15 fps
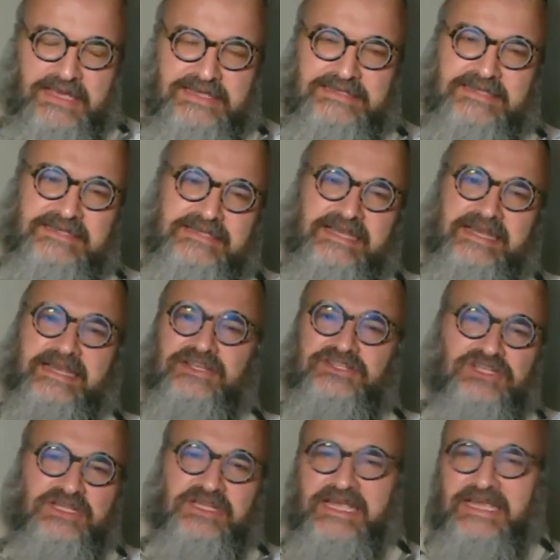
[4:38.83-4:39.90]
He says, sitting in
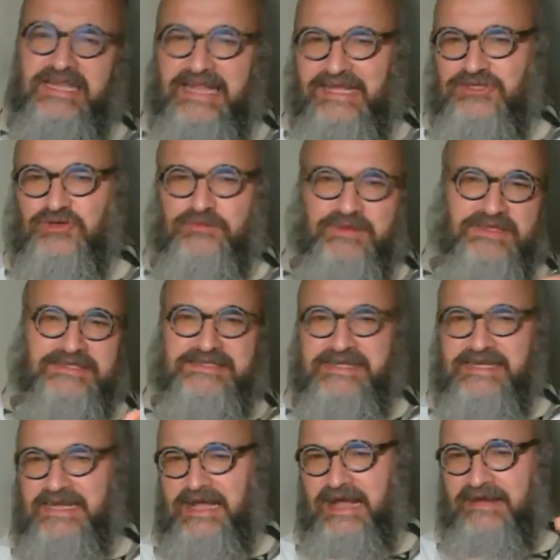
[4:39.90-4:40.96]
a chilly classroom in the
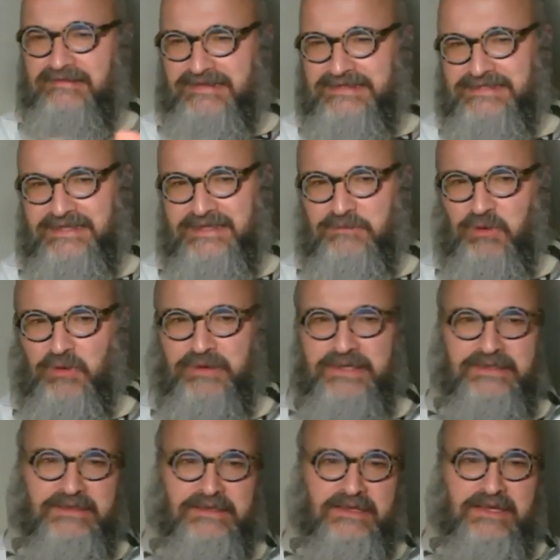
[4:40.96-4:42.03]
synagogue that Sunday
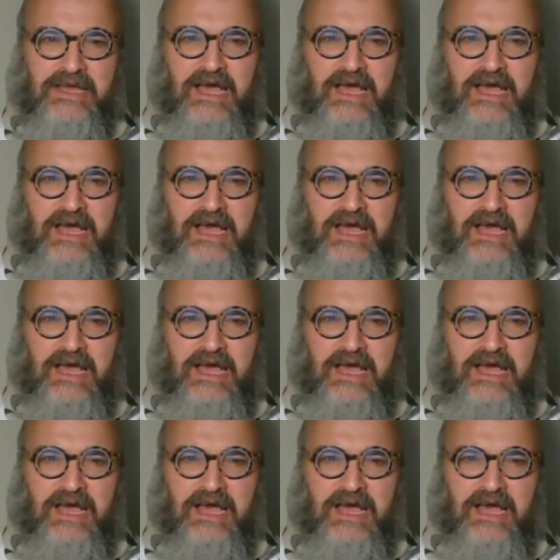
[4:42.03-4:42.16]
morning,